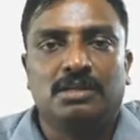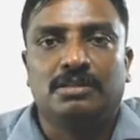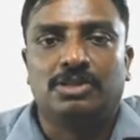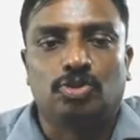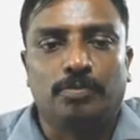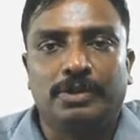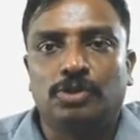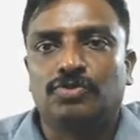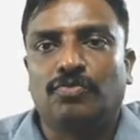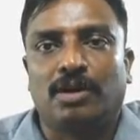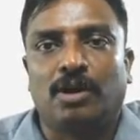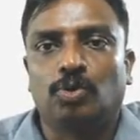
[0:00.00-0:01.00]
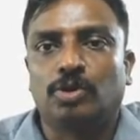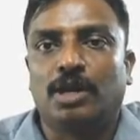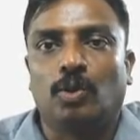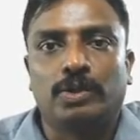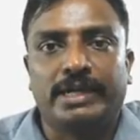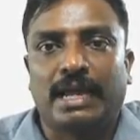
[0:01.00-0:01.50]
This could be used for how to
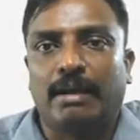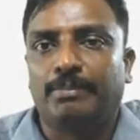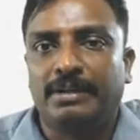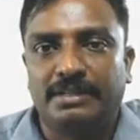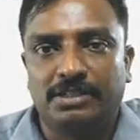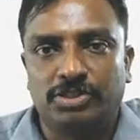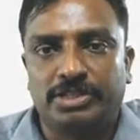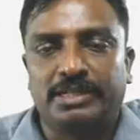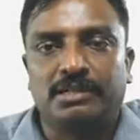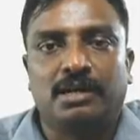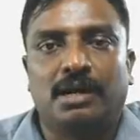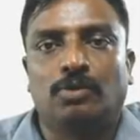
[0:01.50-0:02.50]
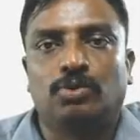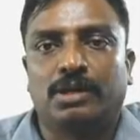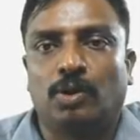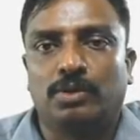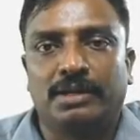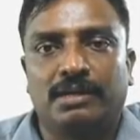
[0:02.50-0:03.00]
count an apple in a tree, how to
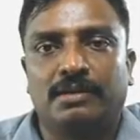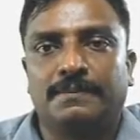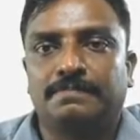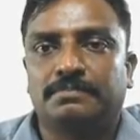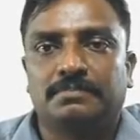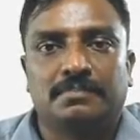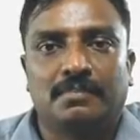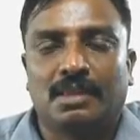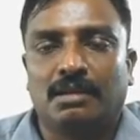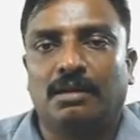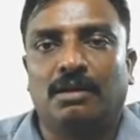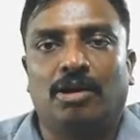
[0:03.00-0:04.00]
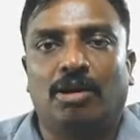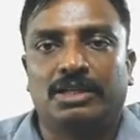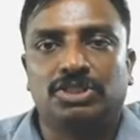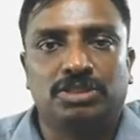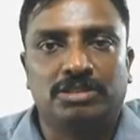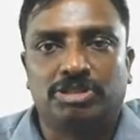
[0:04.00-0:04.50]
count a
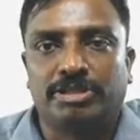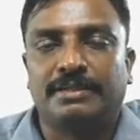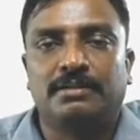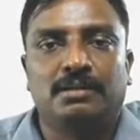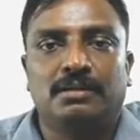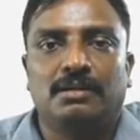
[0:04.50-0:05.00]
orange in a tree.